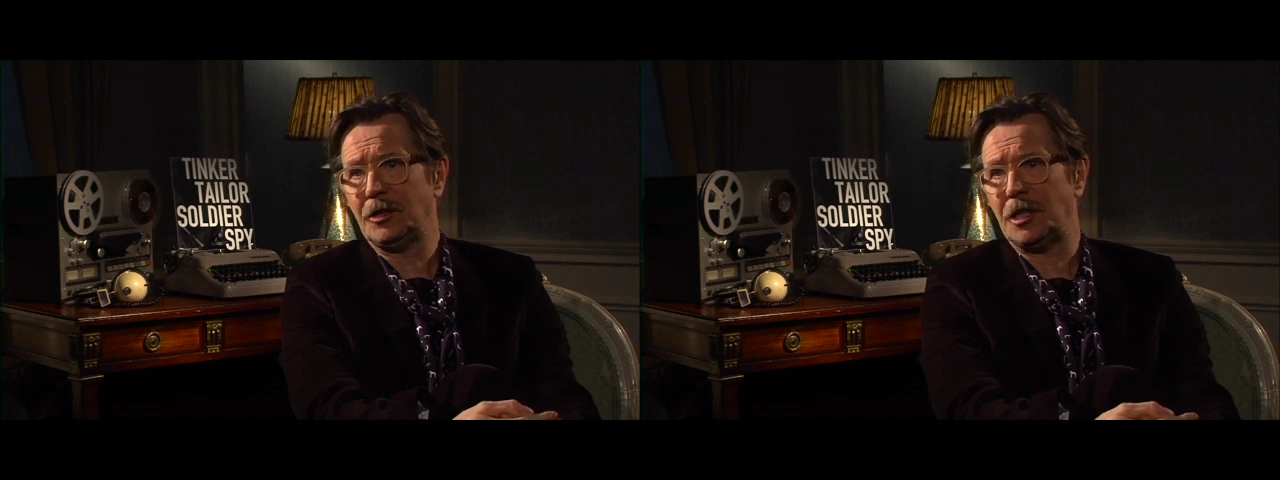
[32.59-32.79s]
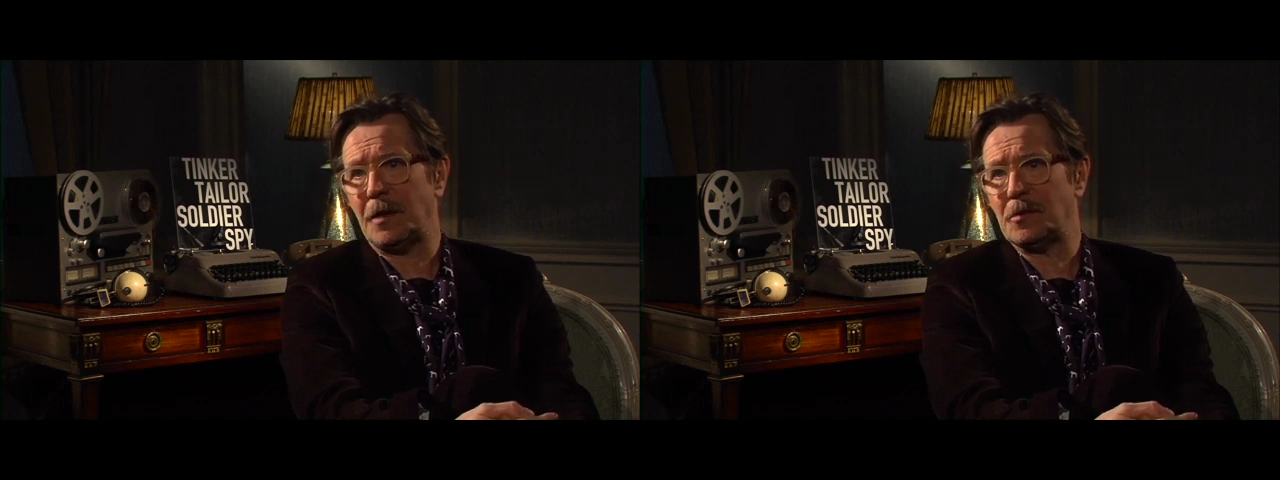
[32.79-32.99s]

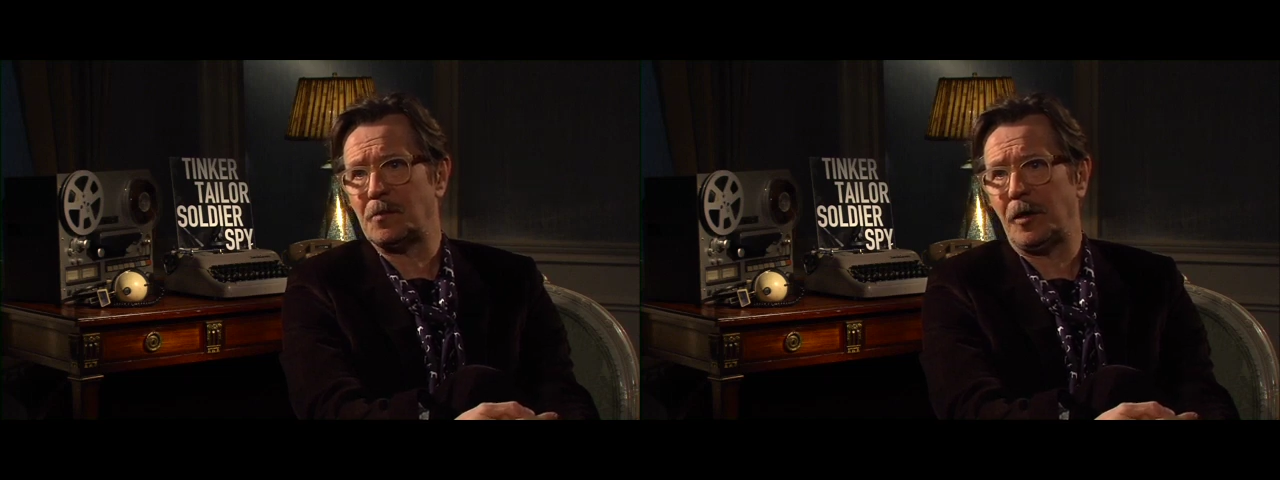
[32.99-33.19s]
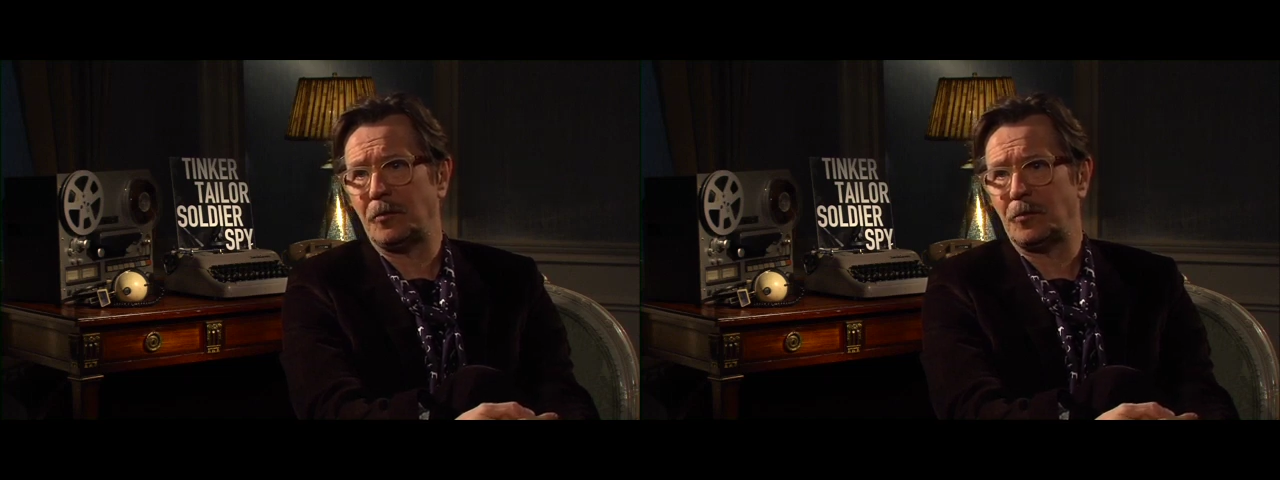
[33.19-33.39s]
James
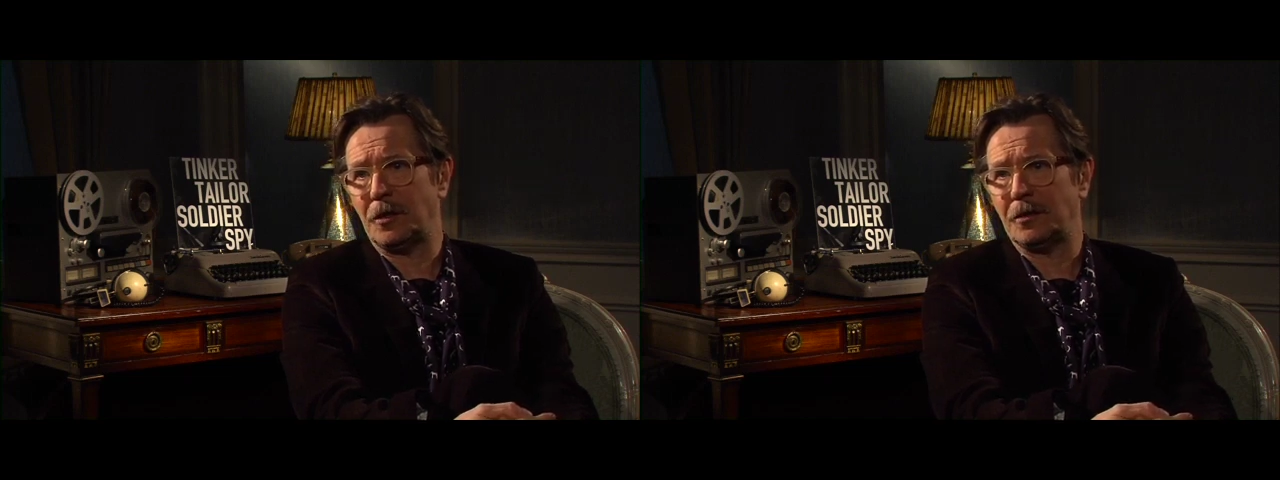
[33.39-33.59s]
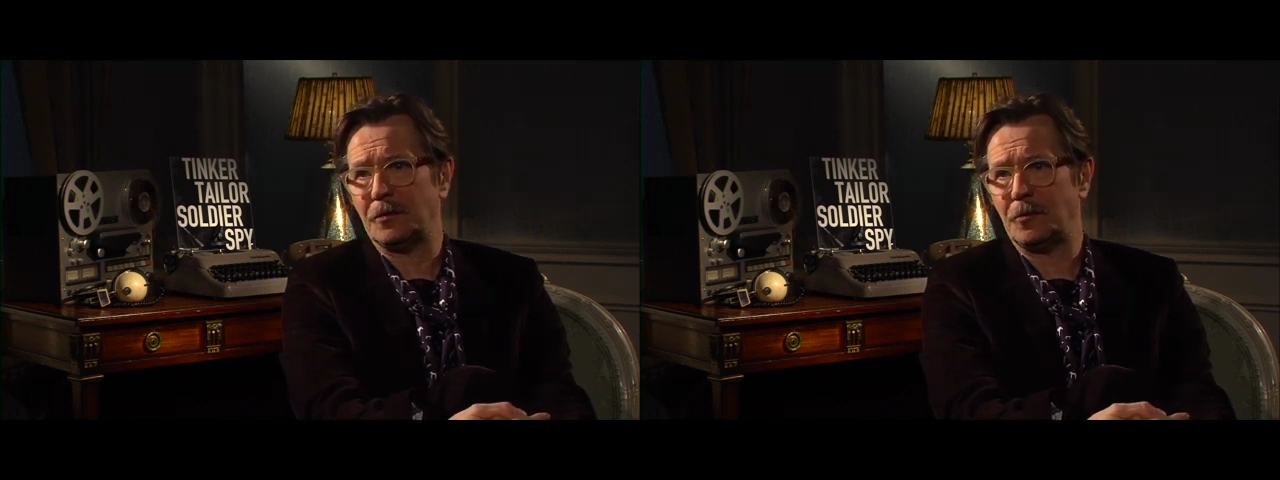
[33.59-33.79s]
Bond
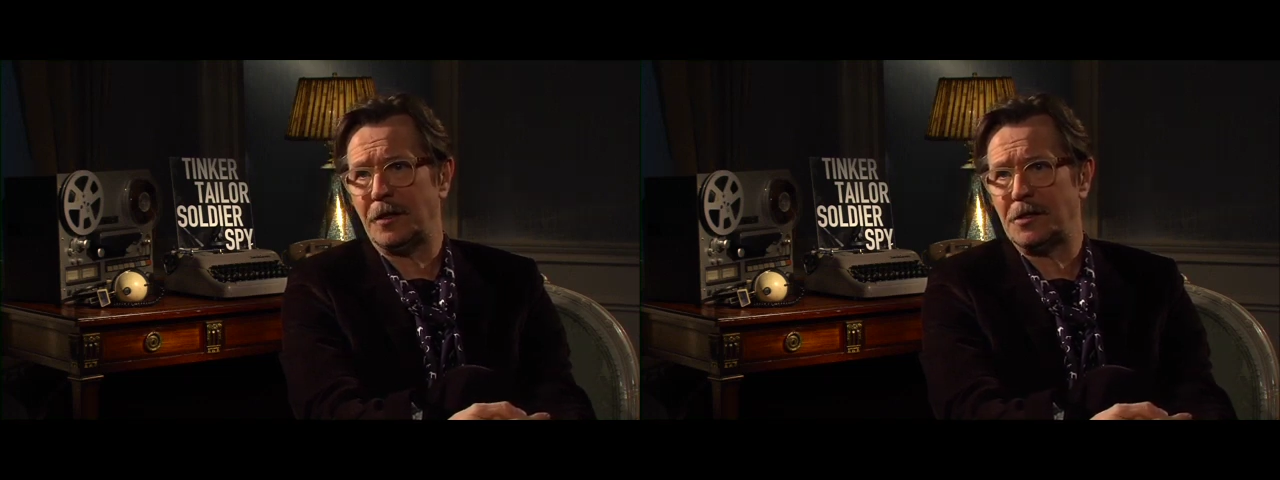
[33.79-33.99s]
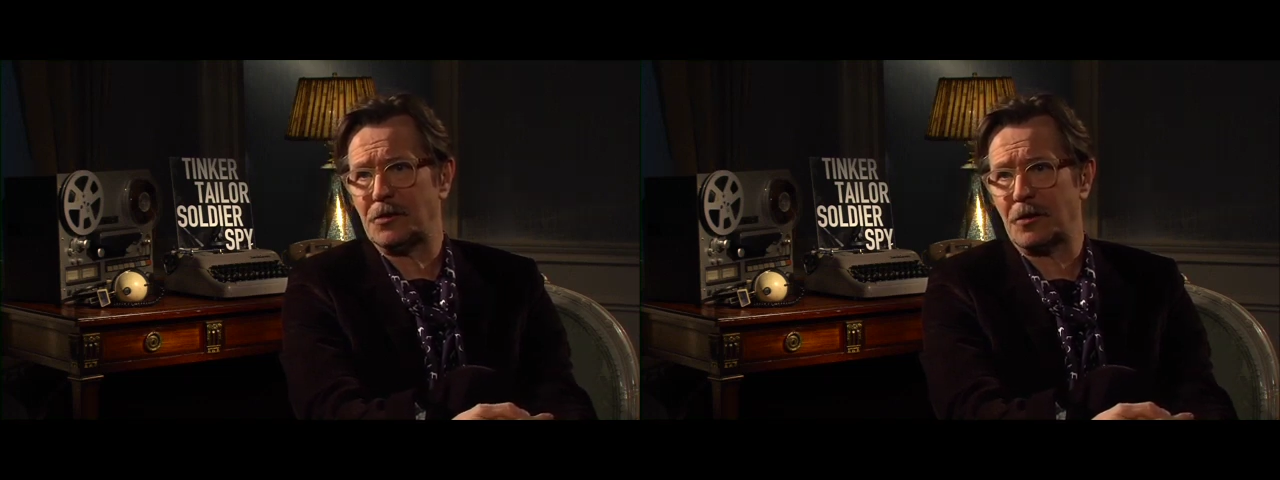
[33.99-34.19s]
world,
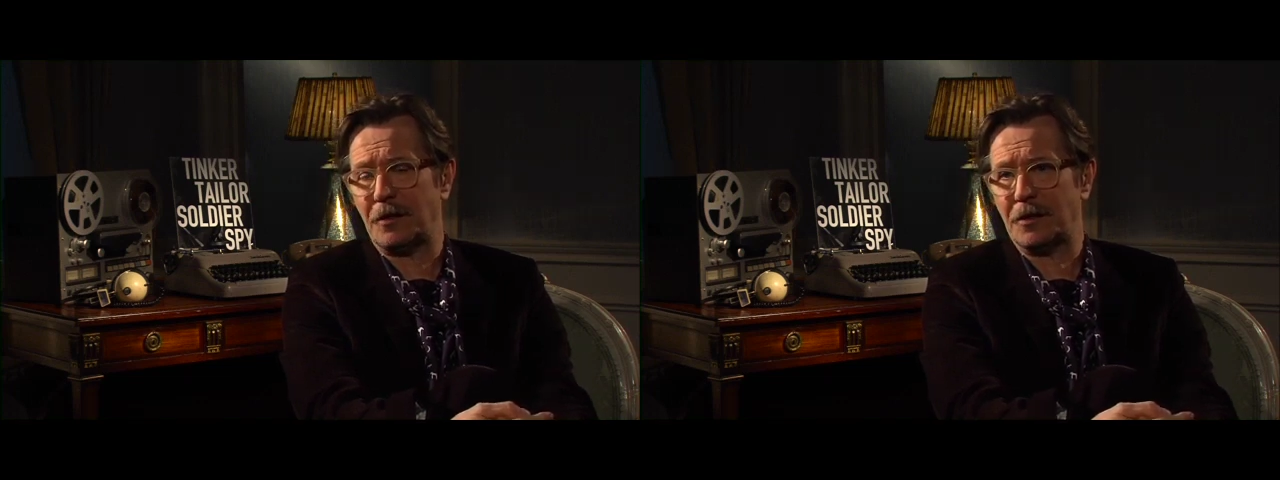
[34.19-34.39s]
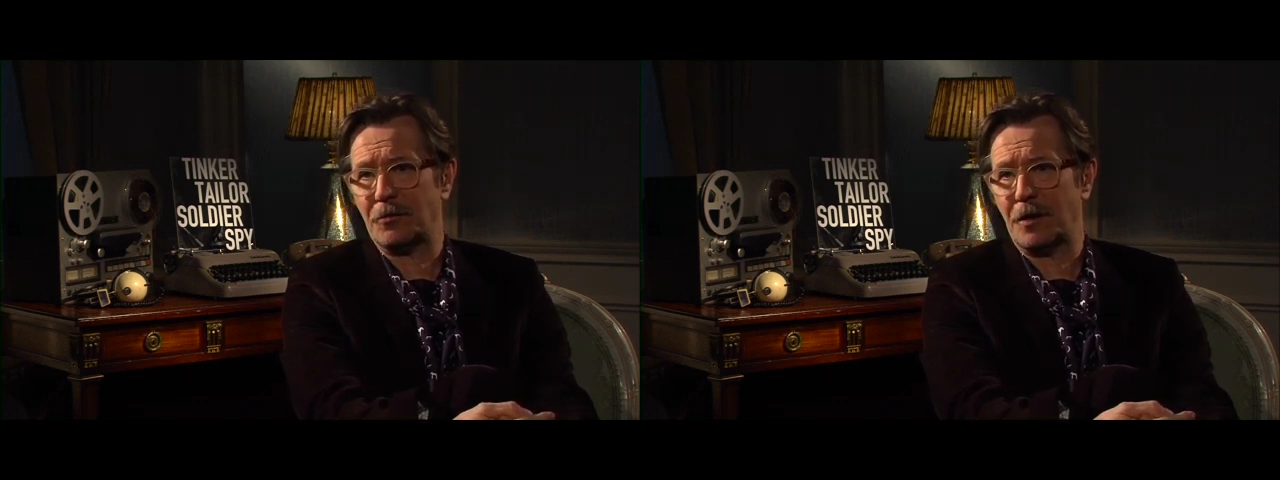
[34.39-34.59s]
where he's driving